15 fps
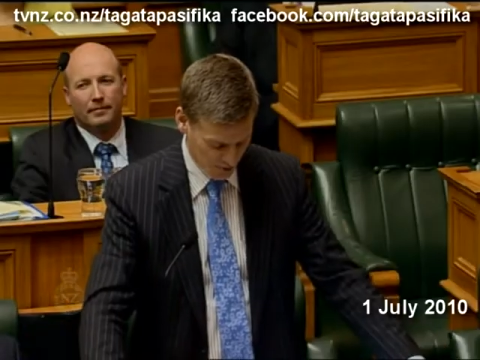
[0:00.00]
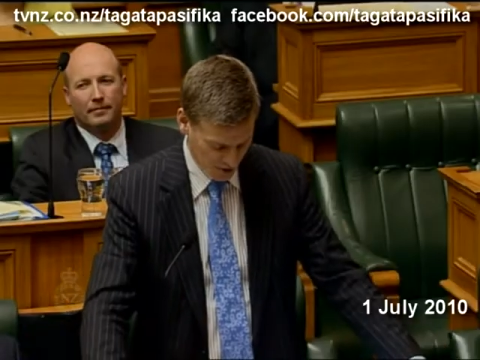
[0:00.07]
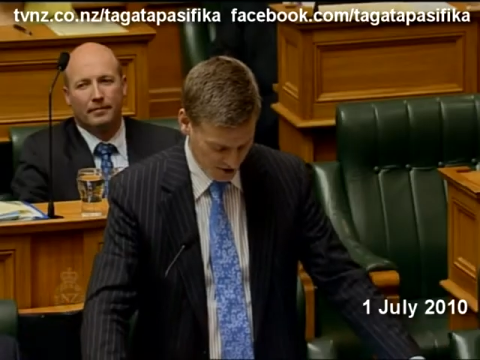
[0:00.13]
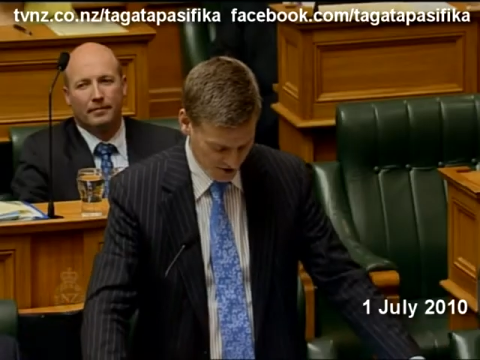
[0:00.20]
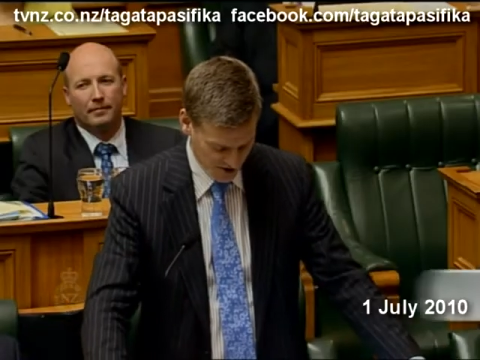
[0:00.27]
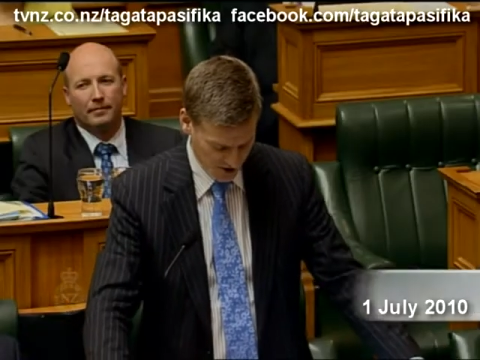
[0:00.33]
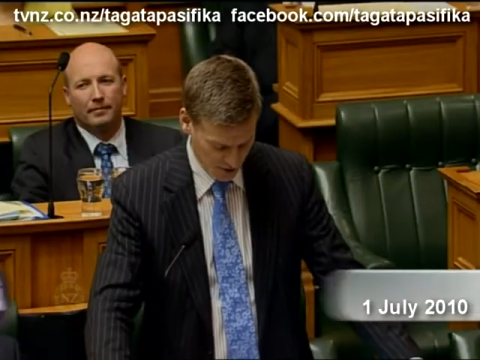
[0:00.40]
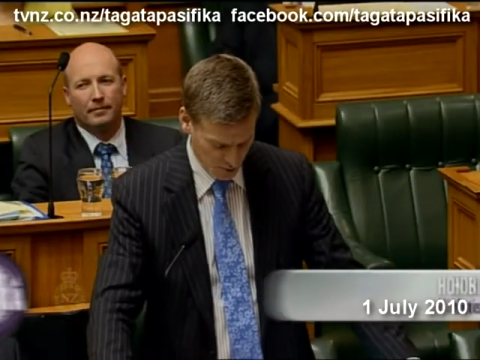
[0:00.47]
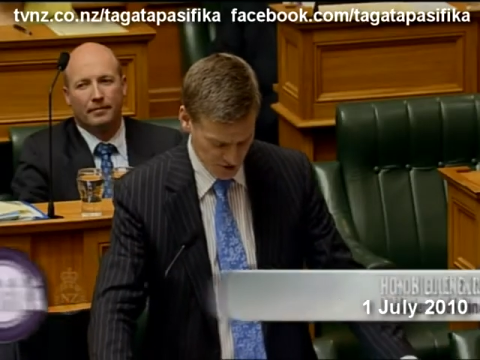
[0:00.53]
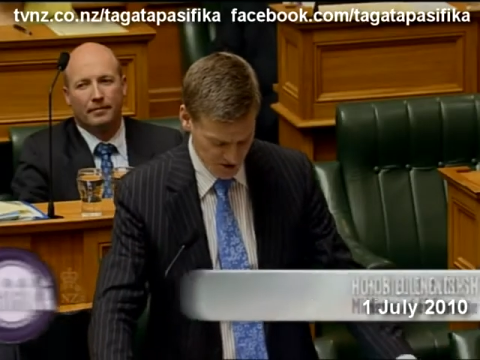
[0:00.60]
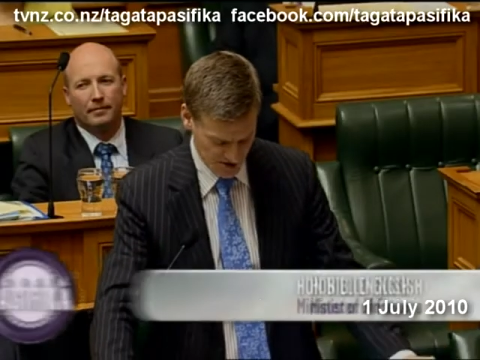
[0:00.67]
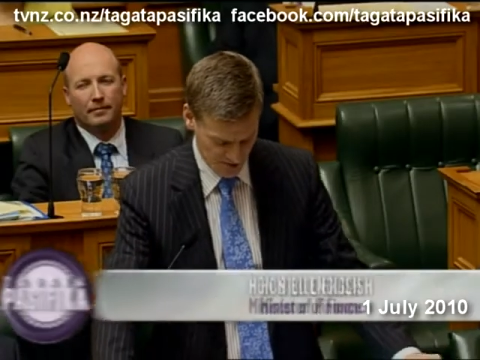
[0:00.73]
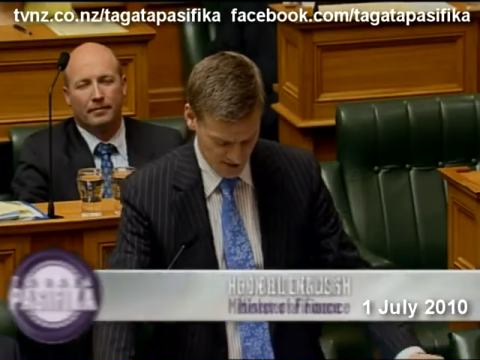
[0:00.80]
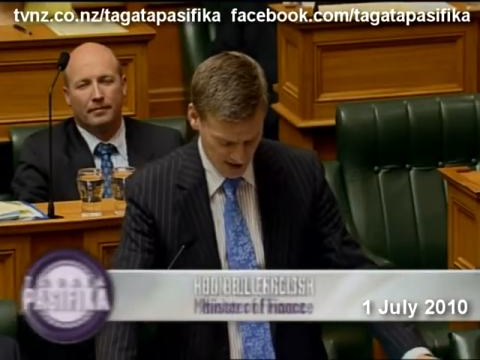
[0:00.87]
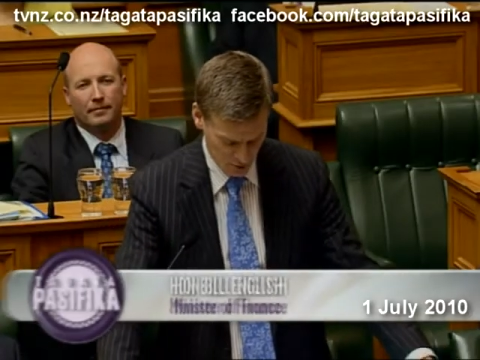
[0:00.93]
Speaker 1: What I said was the
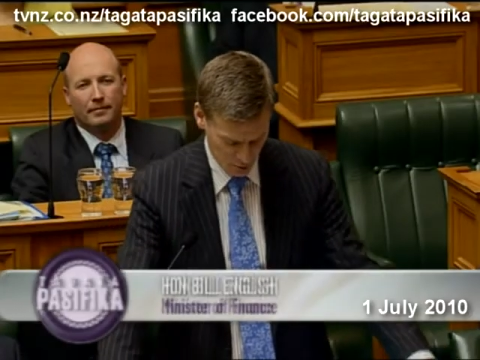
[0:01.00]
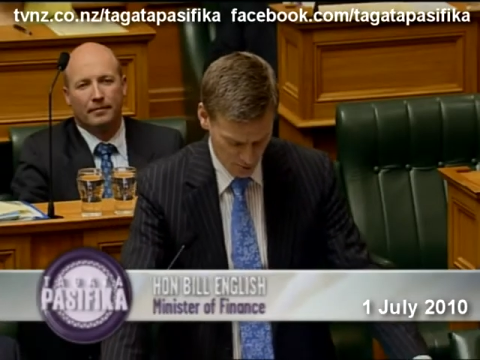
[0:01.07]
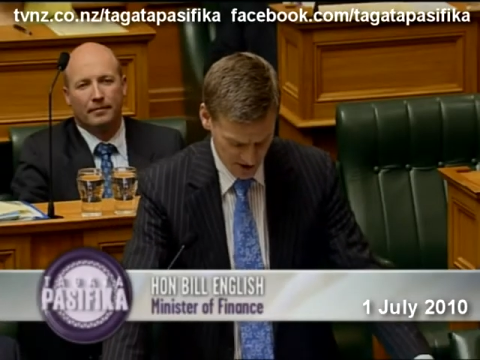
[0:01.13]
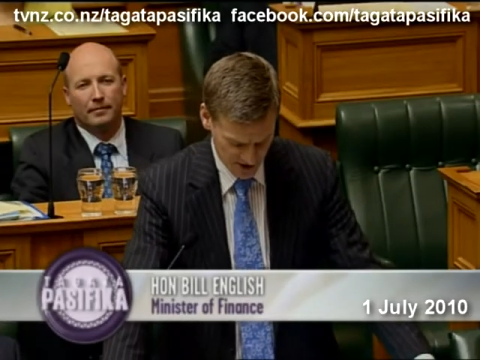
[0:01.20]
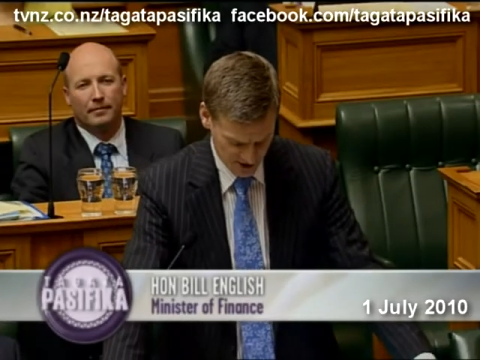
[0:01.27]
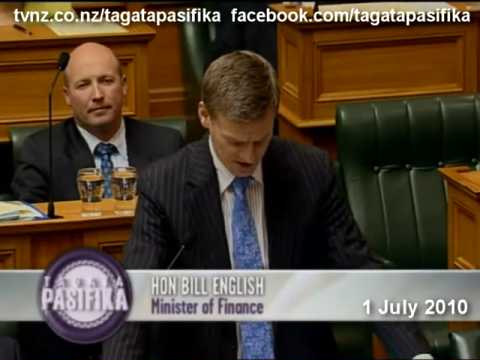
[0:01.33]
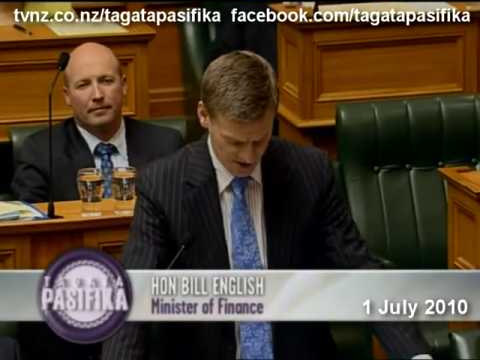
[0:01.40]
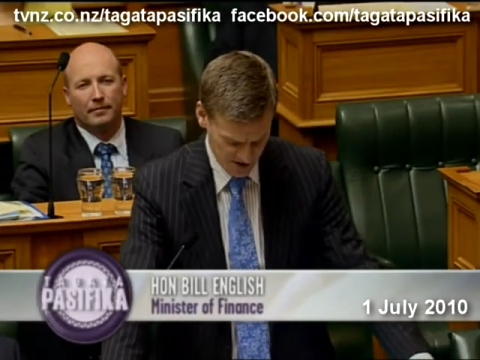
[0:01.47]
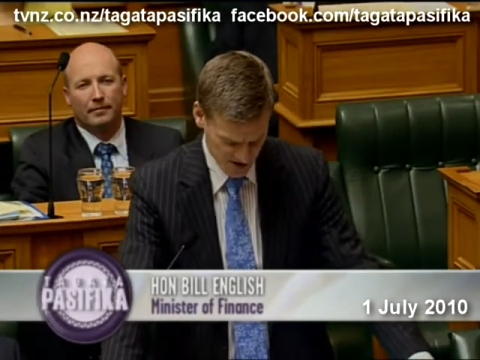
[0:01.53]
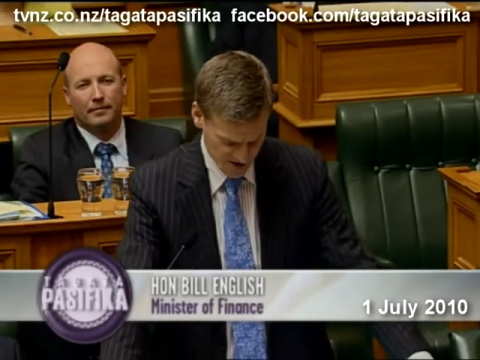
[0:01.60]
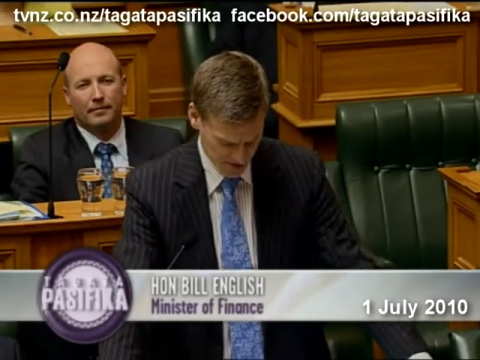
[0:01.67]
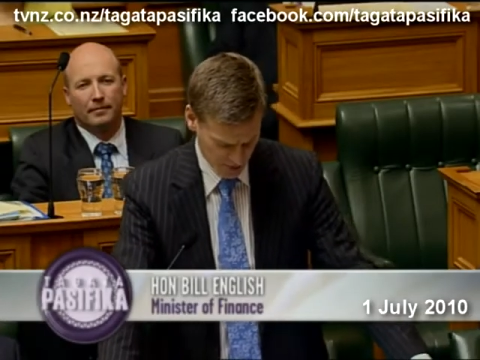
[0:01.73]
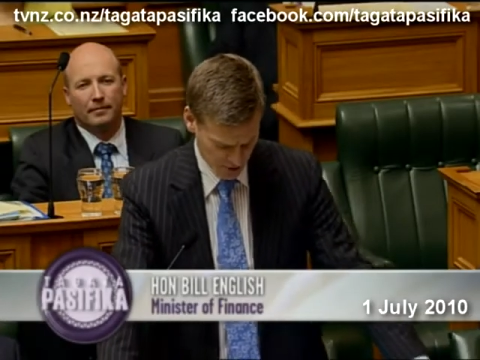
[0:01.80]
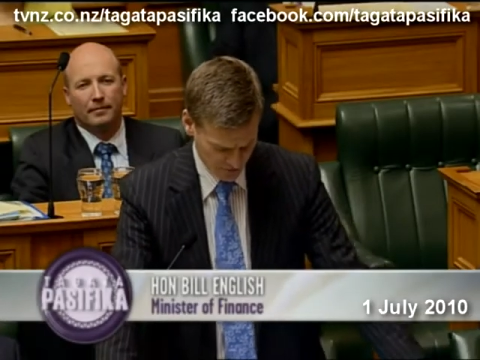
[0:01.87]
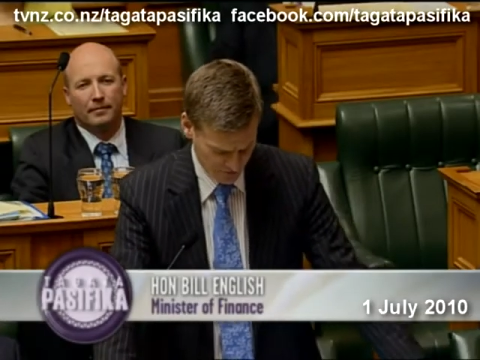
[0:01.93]
money will be
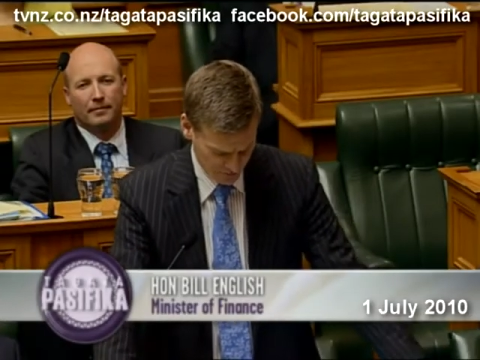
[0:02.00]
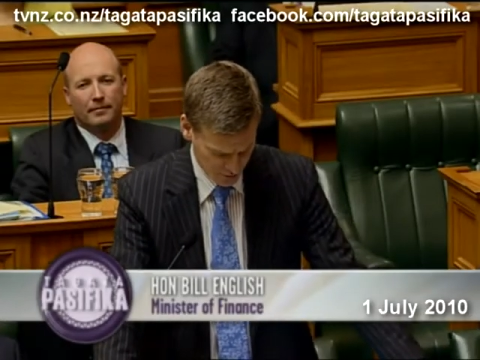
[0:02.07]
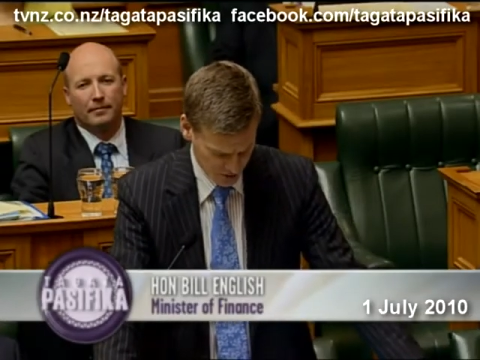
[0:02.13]
contestable if the